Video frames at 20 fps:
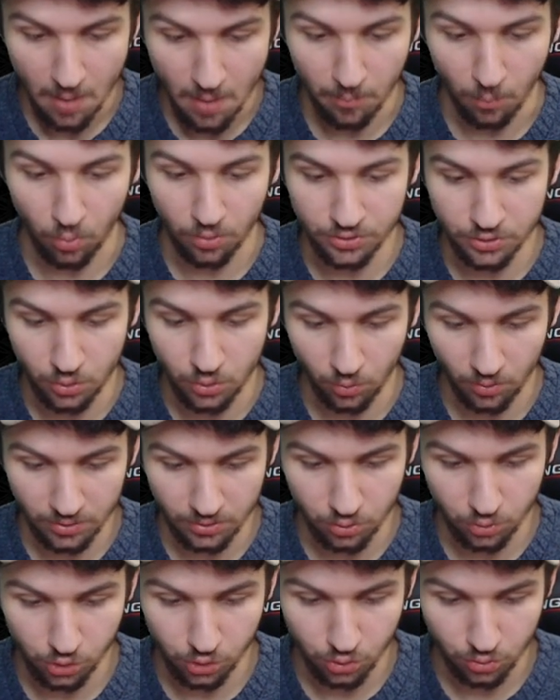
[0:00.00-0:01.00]
Mortar's going
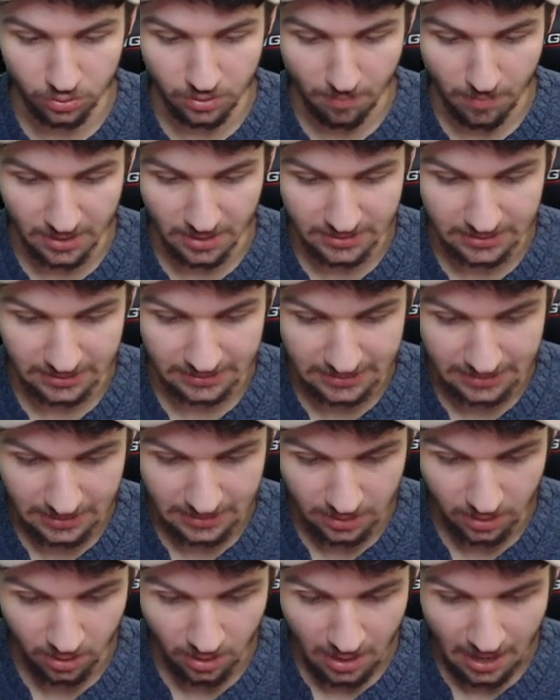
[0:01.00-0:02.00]
to shoot the
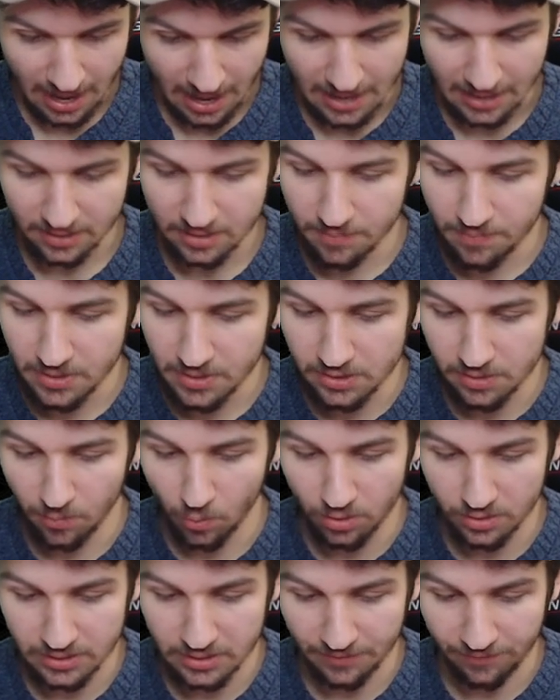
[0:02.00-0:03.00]
musketeer. And I think because the
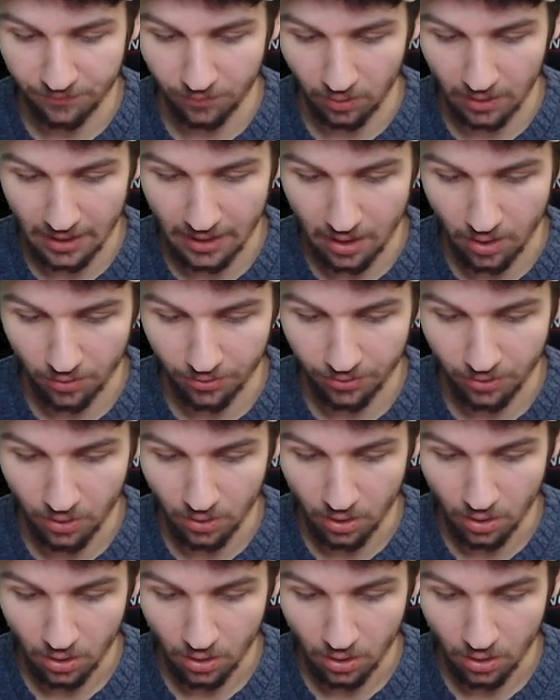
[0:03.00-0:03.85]
mortar's at full health.